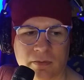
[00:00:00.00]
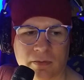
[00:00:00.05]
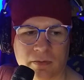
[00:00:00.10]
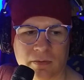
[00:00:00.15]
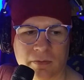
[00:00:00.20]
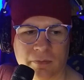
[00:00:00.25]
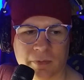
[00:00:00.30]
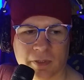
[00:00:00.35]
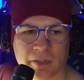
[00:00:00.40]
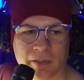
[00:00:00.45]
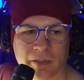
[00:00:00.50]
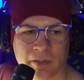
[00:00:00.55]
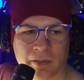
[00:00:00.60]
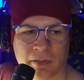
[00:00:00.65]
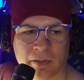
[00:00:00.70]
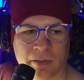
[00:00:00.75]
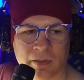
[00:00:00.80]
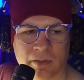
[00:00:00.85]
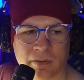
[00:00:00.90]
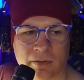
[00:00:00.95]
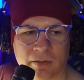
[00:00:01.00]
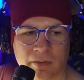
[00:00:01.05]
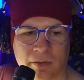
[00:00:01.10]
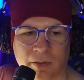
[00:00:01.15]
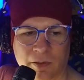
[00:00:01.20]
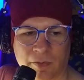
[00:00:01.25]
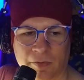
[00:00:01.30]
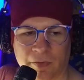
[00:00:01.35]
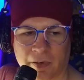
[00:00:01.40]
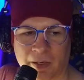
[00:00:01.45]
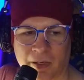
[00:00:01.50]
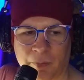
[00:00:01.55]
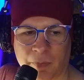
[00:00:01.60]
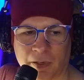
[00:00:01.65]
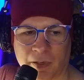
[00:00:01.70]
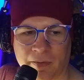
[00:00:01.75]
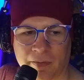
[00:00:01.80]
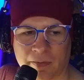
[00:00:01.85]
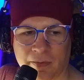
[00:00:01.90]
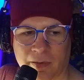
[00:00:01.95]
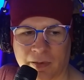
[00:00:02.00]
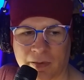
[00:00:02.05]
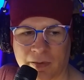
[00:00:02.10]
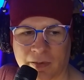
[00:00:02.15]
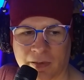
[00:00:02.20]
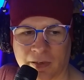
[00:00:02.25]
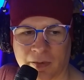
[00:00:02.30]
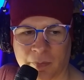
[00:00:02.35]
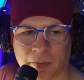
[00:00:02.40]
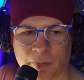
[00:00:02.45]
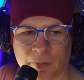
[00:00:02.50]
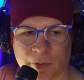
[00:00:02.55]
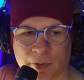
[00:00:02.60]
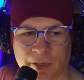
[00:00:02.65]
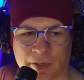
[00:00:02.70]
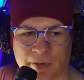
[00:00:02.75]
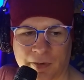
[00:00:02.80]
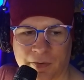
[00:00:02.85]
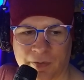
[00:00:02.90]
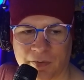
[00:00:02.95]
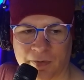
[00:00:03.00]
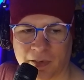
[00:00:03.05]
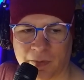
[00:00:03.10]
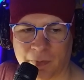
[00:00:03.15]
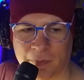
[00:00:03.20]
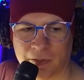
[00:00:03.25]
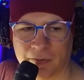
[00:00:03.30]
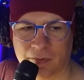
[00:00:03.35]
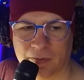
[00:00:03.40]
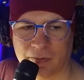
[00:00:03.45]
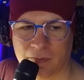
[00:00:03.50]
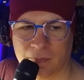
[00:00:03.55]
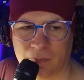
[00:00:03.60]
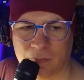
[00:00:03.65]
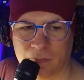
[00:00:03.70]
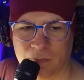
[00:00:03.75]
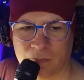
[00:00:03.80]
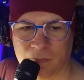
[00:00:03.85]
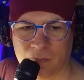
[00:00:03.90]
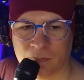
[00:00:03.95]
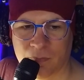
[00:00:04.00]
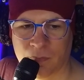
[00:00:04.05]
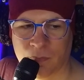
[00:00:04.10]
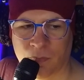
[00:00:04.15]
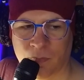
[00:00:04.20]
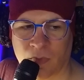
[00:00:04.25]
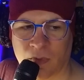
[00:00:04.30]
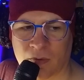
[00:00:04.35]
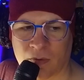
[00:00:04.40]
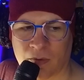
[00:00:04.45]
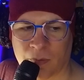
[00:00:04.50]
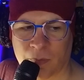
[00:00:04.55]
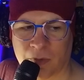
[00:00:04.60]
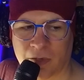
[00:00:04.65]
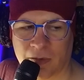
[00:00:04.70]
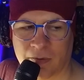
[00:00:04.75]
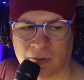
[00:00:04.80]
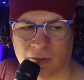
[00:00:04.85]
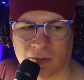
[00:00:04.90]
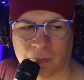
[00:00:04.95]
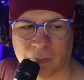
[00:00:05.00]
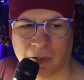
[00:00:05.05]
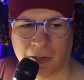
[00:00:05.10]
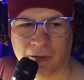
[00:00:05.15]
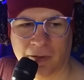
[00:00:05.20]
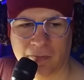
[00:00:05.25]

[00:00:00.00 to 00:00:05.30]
what her username is? I can't remember what her username is. Somebody tell me.